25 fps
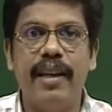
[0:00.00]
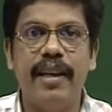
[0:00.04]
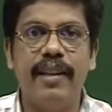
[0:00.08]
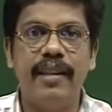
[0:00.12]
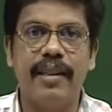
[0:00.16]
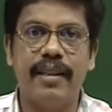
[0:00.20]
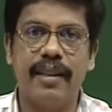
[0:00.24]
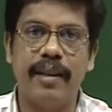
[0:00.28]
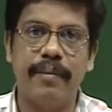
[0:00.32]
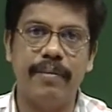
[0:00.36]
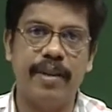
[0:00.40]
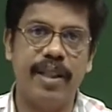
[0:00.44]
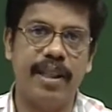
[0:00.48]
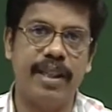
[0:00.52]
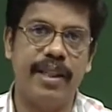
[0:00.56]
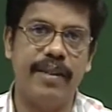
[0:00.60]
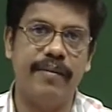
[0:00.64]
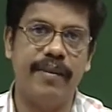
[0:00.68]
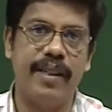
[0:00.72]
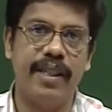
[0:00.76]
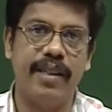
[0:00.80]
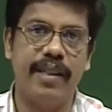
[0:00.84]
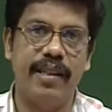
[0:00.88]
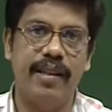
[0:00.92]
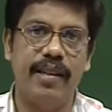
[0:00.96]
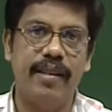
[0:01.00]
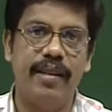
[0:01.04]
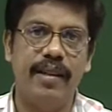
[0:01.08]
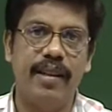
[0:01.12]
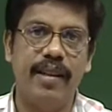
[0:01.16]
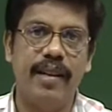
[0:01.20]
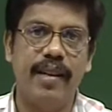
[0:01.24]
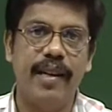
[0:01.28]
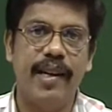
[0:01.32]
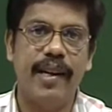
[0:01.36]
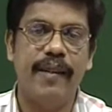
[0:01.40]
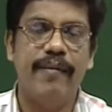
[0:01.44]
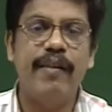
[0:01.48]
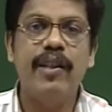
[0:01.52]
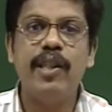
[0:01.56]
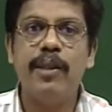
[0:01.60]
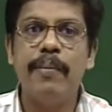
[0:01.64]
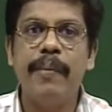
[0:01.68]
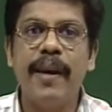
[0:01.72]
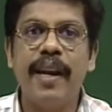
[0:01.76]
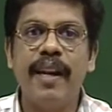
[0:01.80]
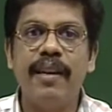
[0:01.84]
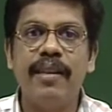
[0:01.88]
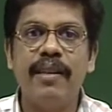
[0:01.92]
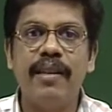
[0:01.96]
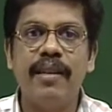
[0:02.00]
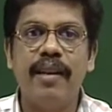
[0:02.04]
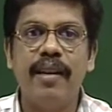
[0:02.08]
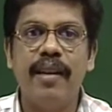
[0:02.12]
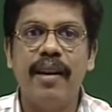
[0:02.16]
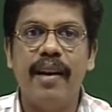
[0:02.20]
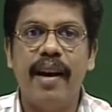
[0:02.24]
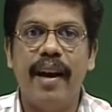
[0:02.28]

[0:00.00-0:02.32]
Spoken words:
in the subjectivity, which means